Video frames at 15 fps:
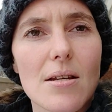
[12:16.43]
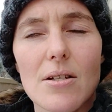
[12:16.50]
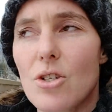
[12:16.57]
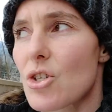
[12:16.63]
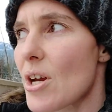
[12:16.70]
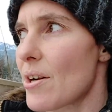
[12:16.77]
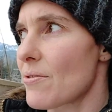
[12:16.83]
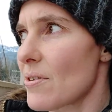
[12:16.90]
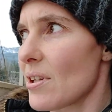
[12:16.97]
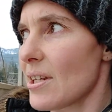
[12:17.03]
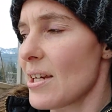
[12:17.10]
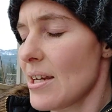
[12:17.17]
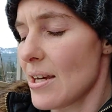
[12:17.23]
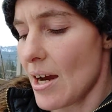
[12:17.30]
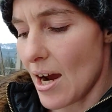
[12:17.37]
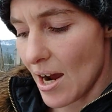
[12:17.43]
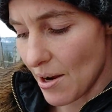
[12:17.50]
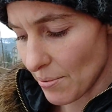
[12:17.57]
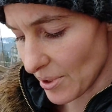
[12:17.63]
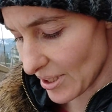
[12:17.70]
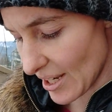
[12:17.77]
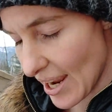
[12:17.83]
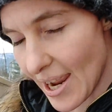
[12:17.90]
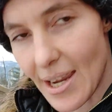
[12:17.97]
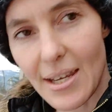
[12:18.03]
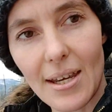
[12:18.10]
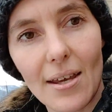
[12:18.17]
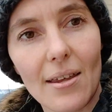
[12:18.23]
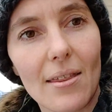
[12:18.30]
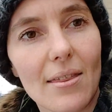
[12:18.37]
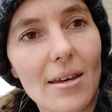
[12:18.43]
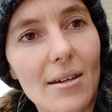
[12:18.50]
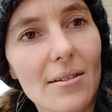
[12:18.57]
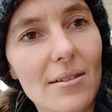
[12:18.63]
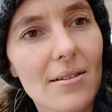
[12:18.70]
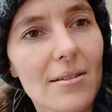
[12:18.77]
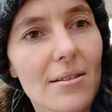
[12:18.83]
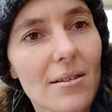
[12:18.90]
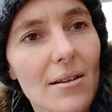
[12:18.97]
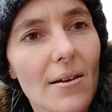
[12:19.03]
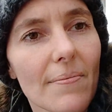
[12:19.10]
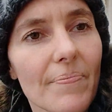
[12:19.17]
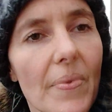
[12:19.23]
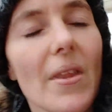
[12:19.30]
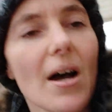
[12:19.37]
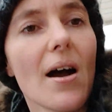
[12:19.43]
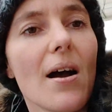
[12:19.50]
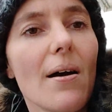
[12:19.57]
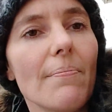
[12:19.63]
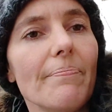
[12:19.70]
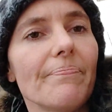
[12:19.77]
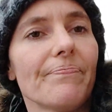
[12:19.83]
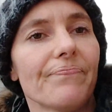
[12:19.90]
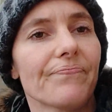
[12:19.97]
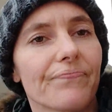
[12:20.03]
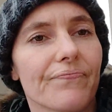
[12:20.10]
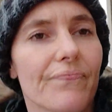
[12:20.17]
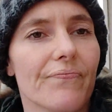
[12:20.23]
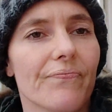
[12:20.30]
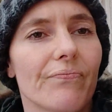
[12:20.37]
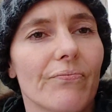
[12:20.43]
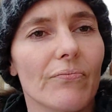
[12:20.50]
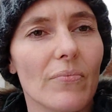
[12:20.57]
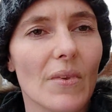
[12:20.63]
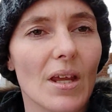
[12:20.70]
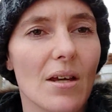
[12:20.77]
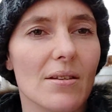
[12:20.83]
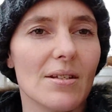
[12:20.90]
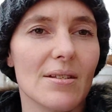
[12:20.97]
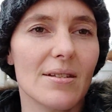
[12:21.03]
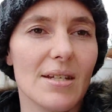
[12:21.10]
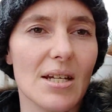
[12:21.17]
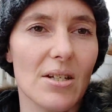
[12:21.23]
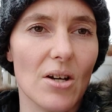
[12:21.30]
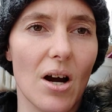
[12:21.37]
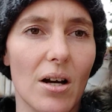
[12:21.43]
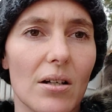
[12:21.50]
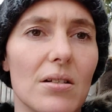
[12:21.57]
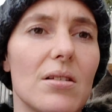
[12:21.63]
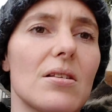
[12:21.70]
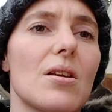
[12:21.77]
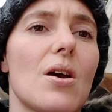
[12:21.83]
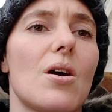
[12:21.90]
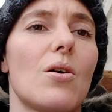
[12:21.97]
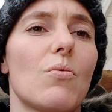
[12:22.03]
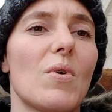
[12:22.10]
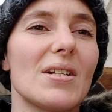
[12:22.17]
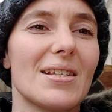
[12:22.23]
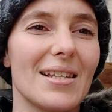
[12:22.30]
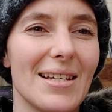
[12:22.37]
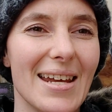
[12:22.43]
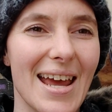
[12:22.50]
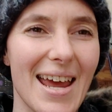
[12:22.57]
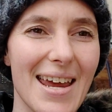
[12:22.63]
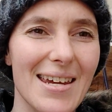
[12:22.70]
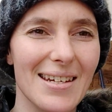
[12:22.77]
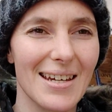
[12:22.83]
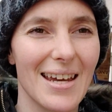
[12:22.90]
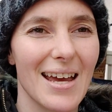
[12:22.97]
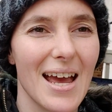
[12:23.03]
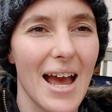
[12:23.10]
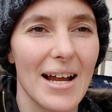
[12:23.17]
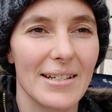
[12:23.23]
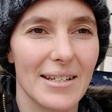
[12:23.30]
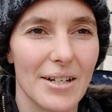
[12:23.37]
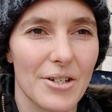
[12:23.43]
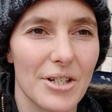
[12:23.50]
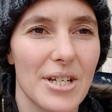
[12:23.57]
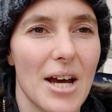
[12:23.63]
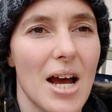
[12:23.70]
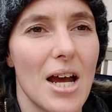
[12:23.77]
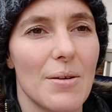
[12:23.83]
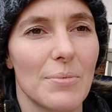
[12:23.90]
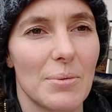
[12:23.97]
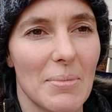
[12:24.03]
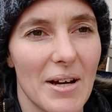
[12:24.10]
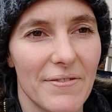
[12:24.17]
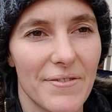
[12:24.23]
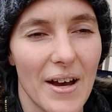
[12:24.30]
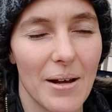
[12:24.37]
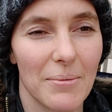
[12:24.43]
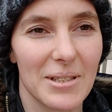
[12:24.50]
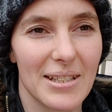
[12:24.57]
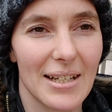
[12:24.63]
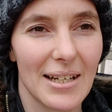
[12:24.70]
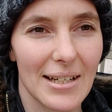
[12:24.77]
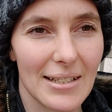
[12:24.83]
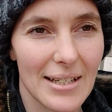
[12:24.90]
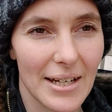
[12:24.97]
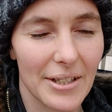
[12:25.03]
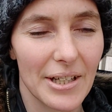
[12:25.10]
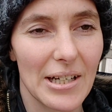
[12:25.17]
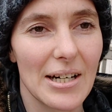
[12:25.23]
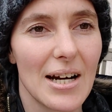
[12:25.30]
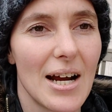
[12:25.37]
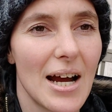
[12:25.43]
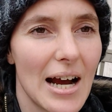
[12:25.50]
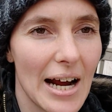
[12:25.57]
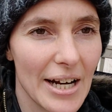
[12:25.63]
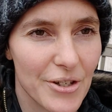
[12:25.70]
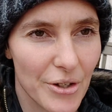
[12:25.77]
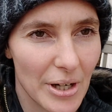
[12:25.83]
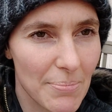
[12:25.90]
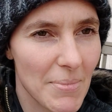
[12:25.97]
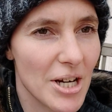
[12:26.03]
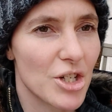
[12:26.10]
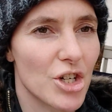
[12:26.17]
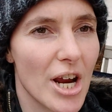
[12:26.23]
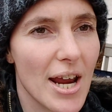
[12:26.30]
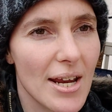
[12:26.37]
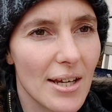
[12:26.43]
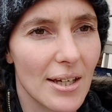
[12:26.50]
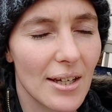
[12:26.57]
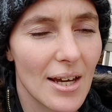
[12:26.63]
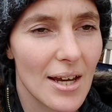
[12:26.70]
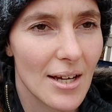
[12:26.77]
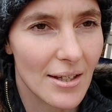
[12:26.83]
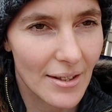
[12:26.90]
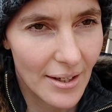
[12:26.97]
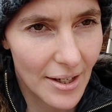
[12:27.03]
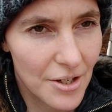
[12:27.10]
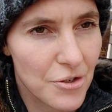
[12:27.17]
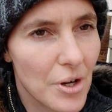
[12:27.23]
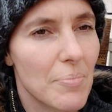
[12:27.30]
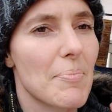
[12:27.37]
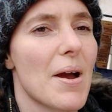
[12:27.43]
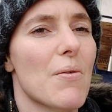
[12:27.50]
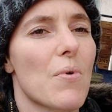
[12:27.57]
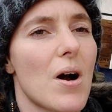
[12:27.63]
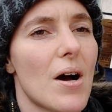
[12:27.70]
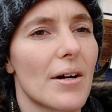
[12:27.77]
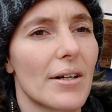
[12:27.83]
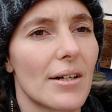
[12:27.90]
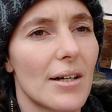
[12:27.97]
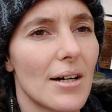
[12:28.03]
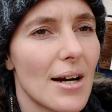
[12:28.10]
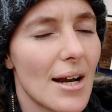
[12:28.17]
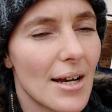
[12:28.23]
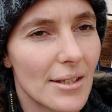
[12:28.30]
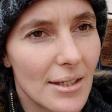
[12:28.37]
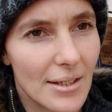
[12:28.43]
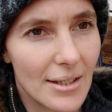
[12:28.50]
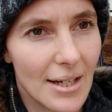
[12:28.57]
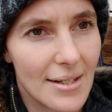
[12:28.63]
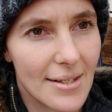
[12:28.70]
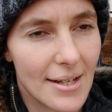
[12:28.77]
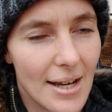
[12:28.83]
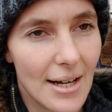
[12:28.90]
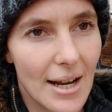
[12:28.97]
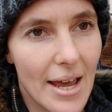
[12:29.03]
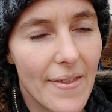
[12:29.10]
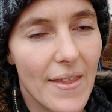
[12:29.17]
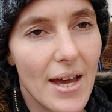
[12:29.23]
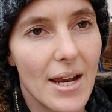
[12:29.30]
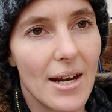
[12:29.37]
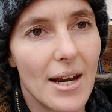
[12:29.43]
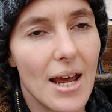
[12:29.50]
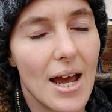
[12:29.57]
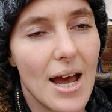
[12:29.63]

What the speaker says: generally will take this this detox once a day at dinner time. When my family's eating dinner, I drink my shake, and then I drink my water, and then that's it. And then